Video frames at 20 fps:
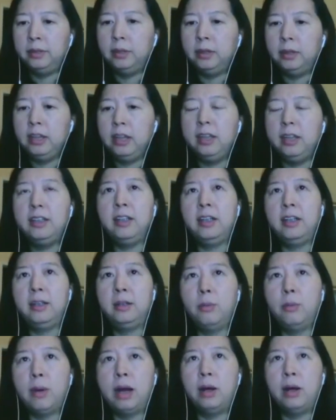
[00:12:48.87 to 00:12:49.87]
in
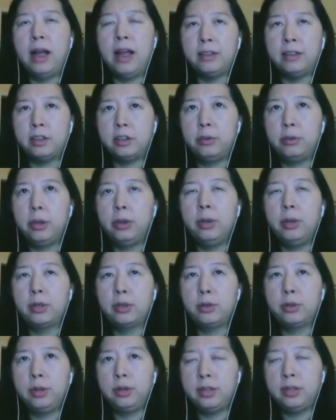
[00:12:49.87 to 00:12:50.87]
there while answering
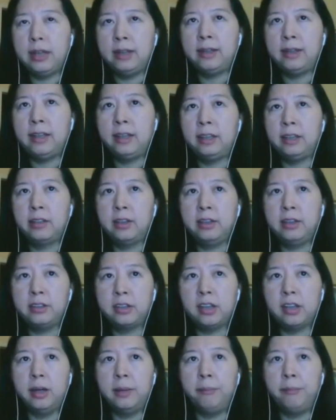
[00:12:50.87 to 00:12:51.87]
questions and get things
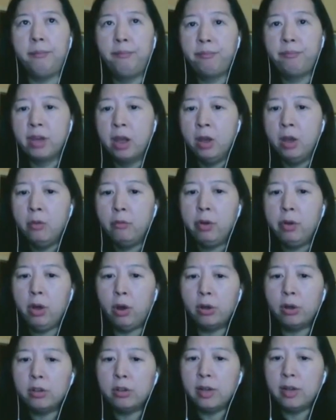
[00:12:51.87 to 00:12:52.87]
done. We
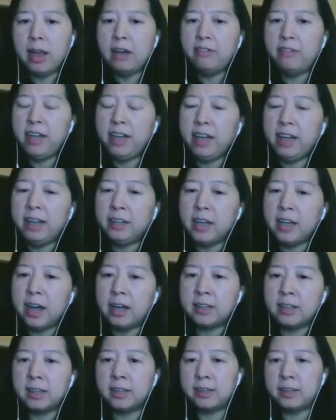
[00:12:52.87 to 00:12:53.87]
also have AI
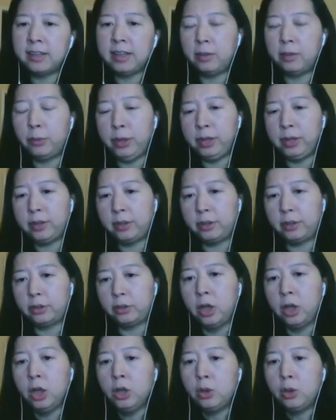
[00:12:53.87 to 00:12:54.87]
task accelerators
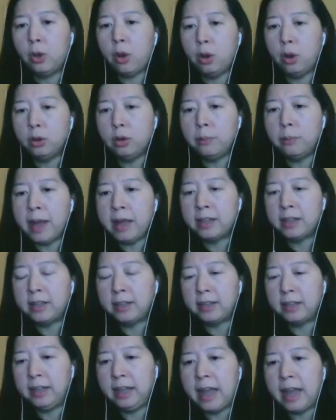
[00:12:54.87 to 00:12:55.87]
to
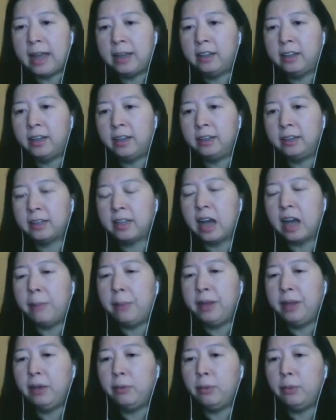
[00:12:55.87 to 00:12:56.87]
automatically analyze
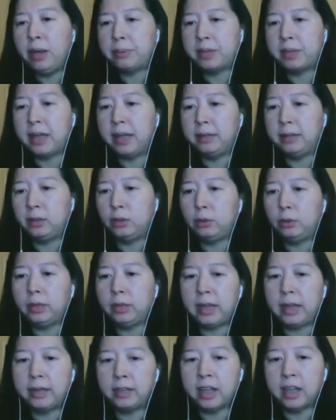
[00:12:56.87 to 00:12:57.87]
company websites to
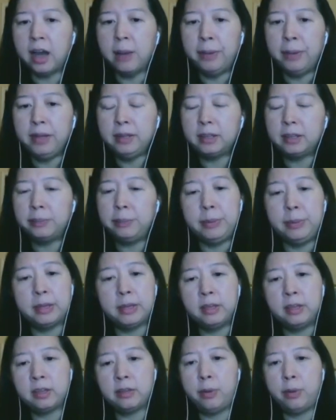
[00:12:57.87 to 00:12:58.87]
get company's
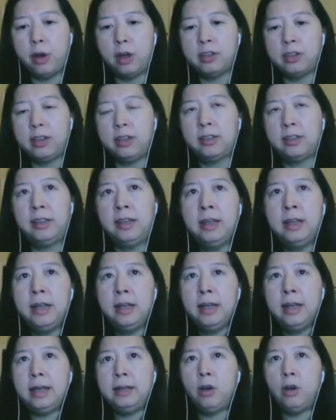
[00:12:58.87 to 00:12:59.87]
business process and